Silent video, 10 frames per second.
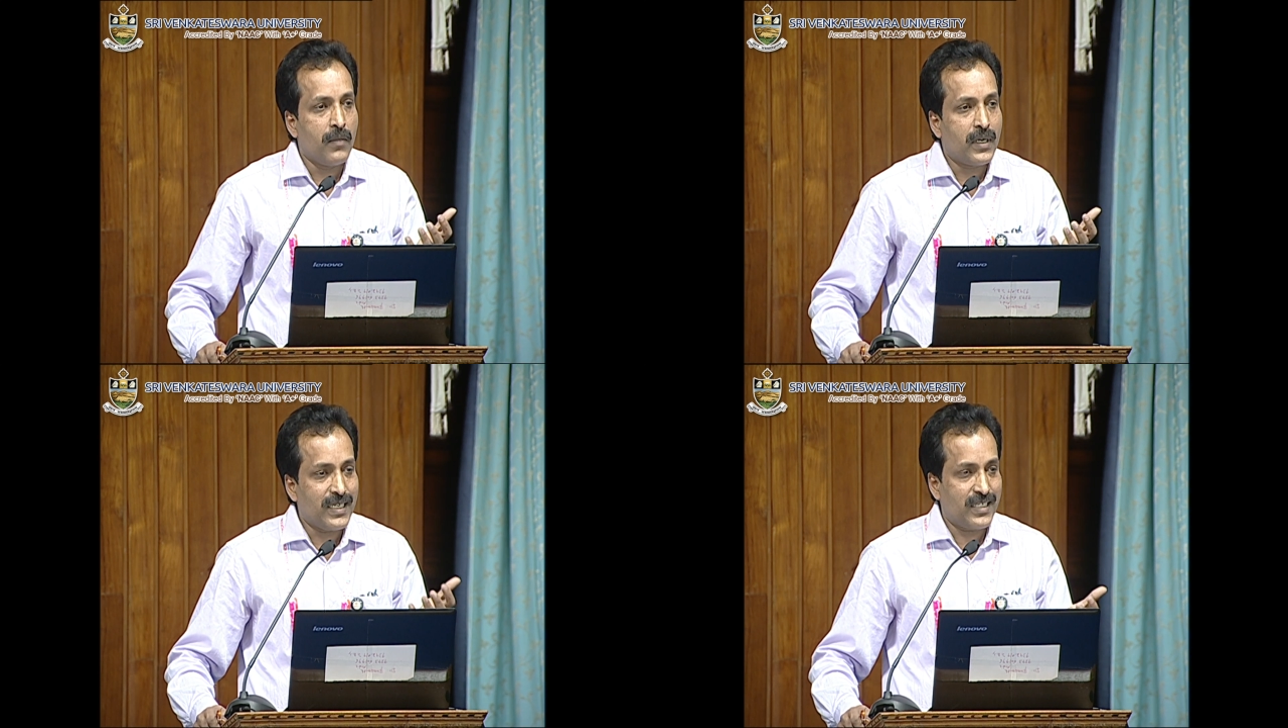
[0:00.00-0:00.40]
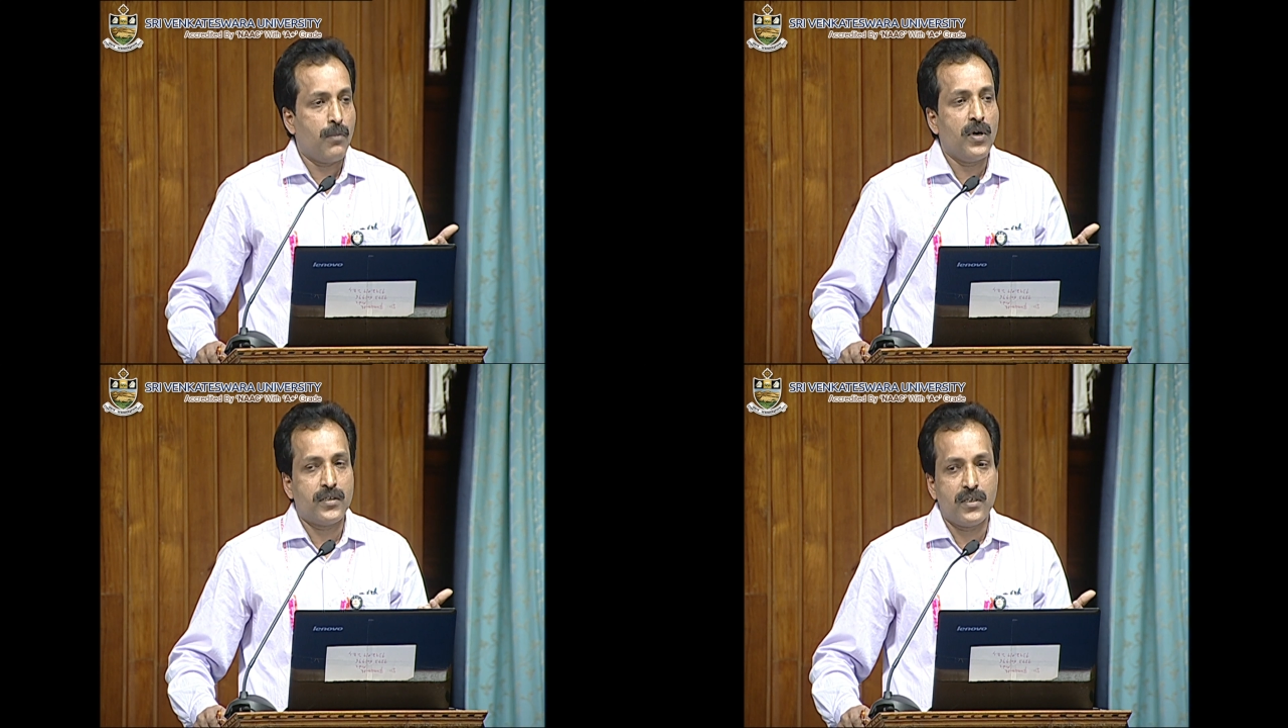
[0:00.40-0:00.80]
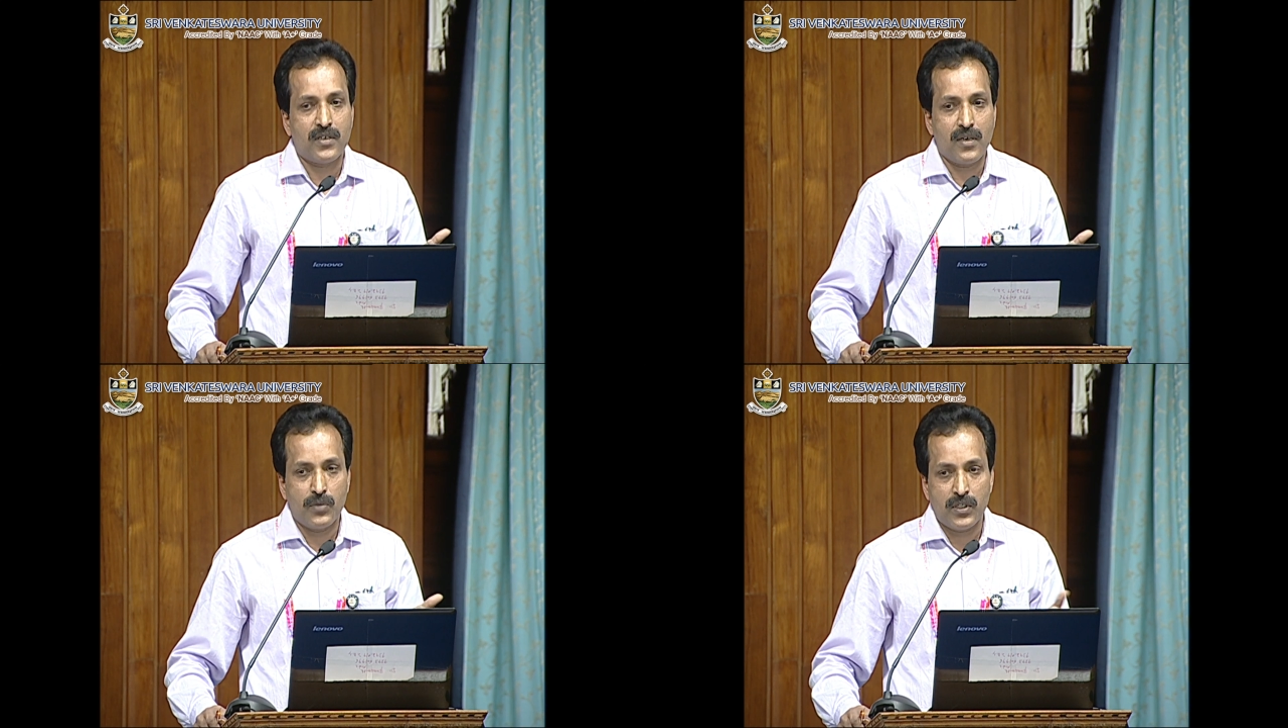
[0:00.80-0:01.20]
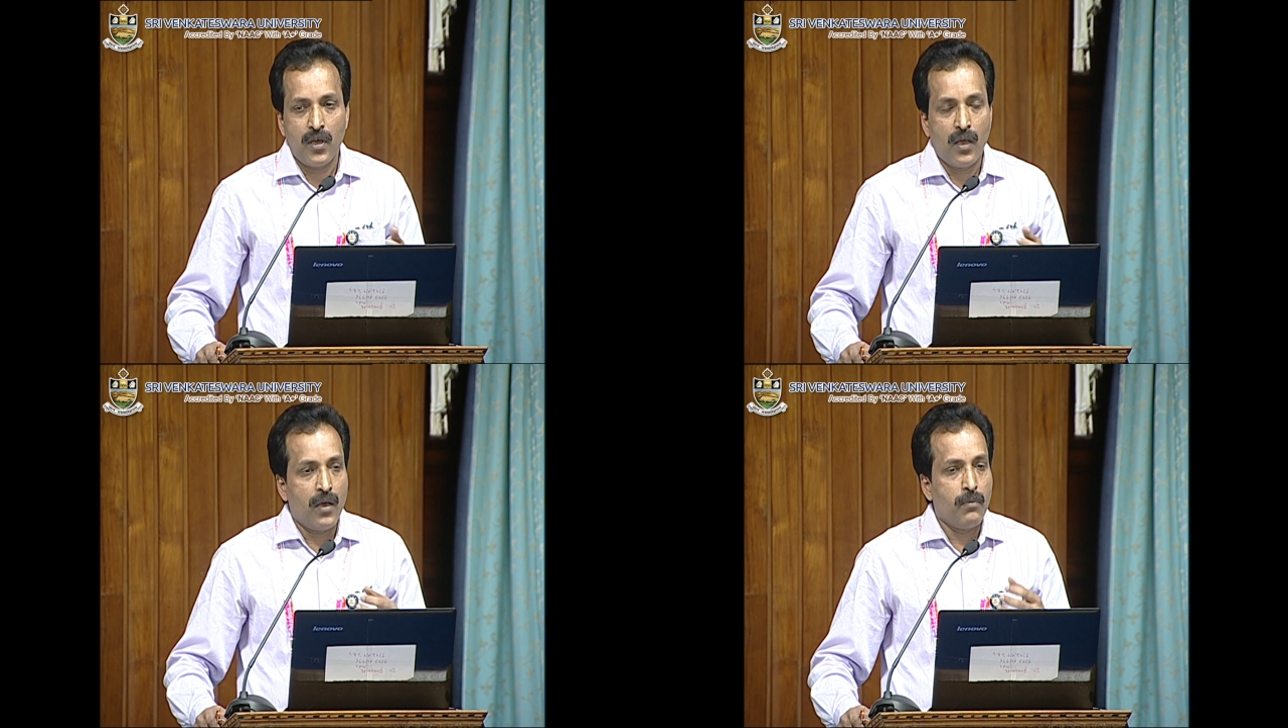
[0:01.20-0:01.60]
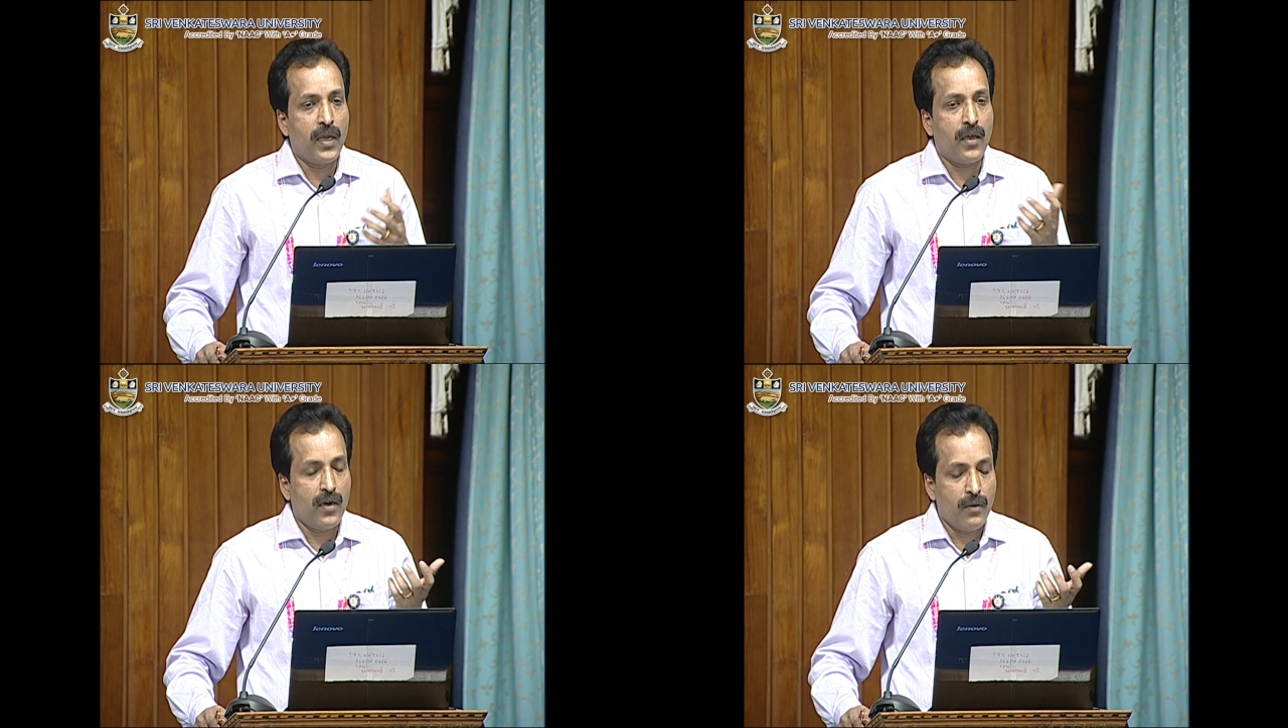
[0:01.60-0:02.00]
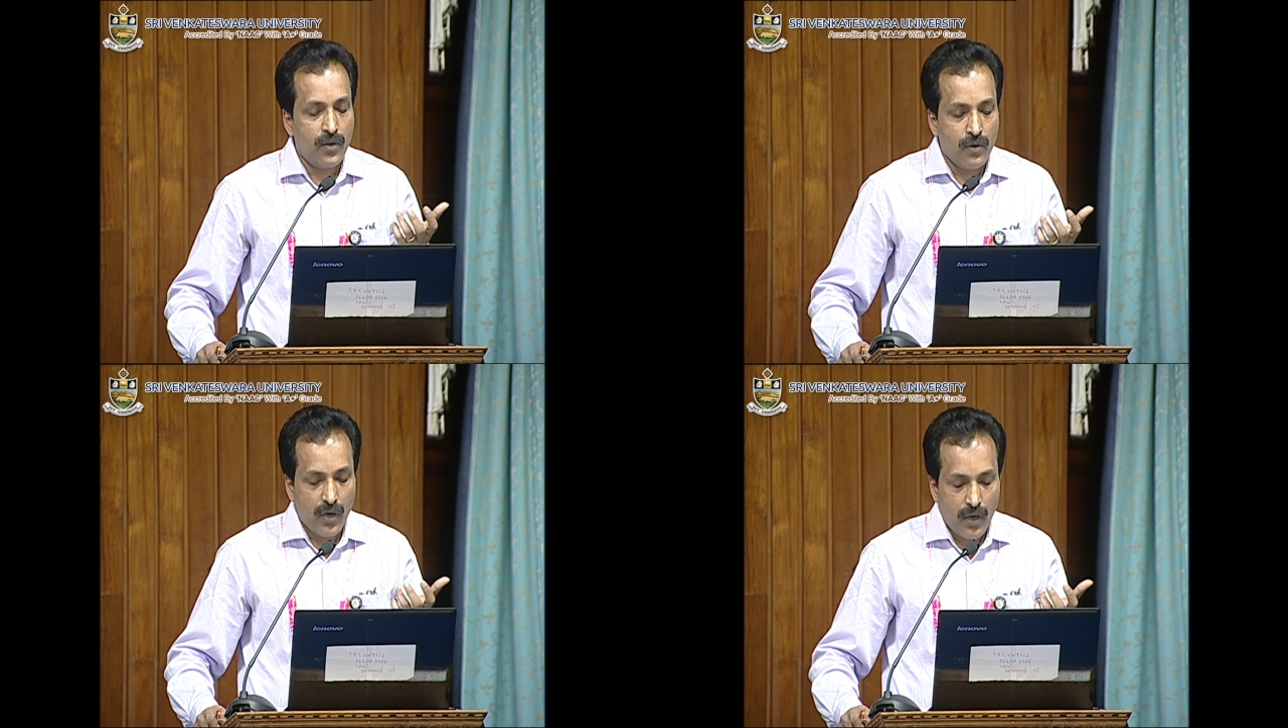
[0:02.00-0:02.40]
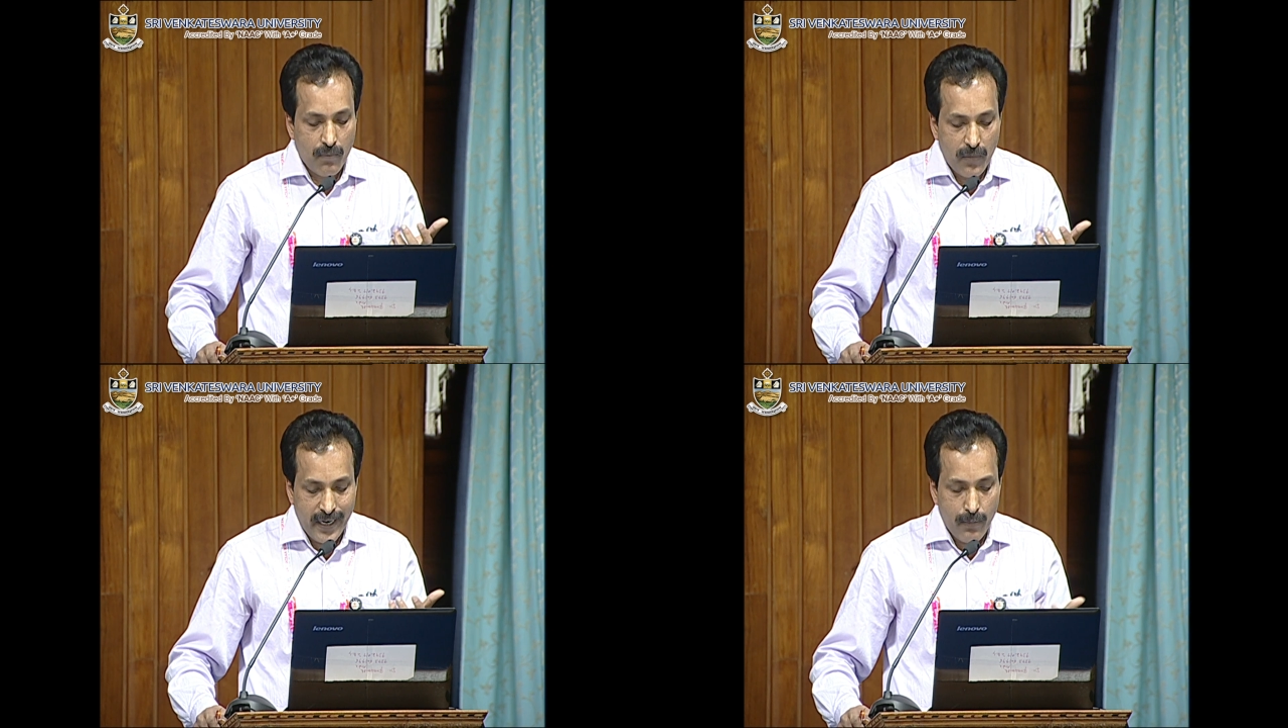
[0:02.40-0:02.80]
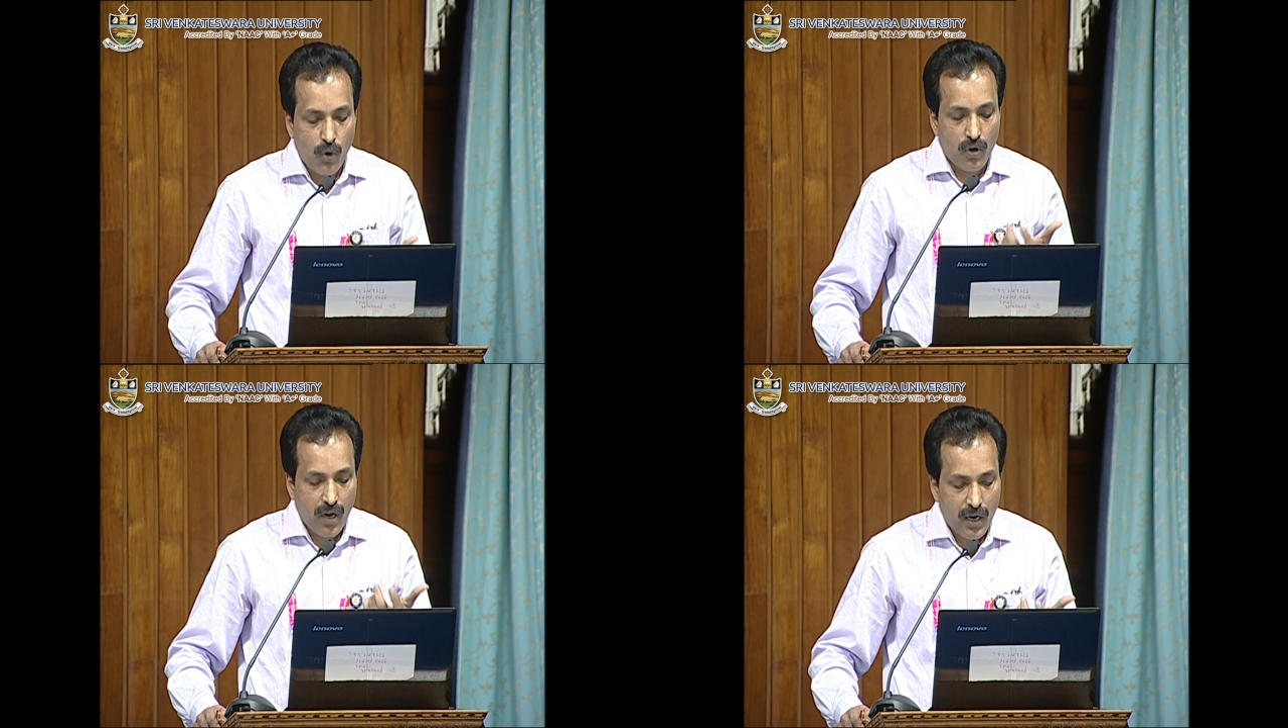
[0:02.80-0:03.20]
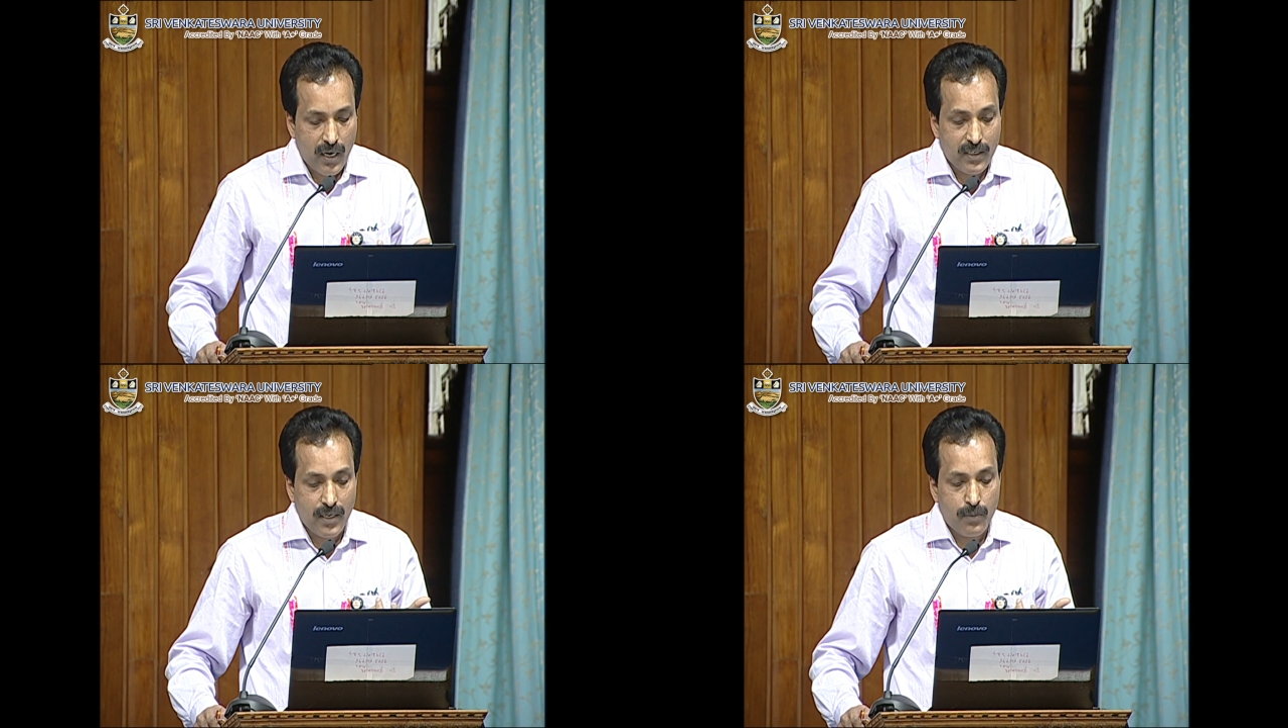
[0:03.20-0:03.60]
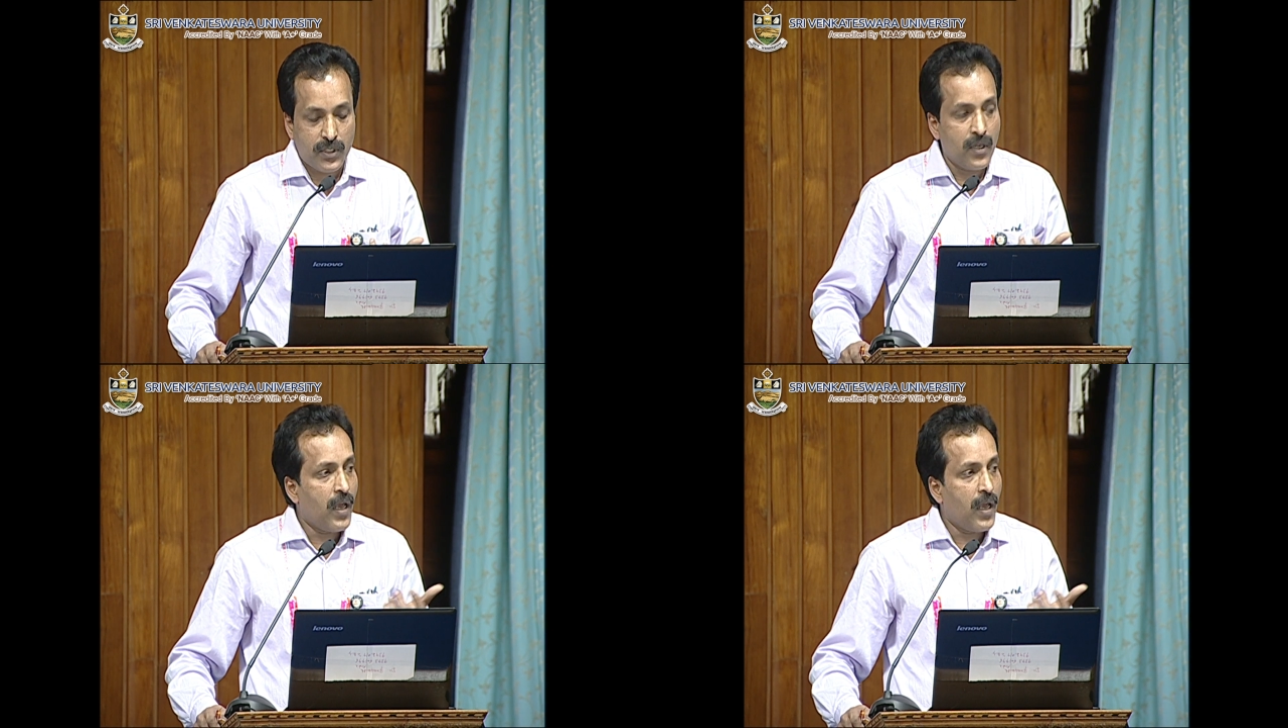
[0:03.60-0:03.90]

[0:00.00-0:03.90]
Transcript: testable systems, bring in very modular concepts,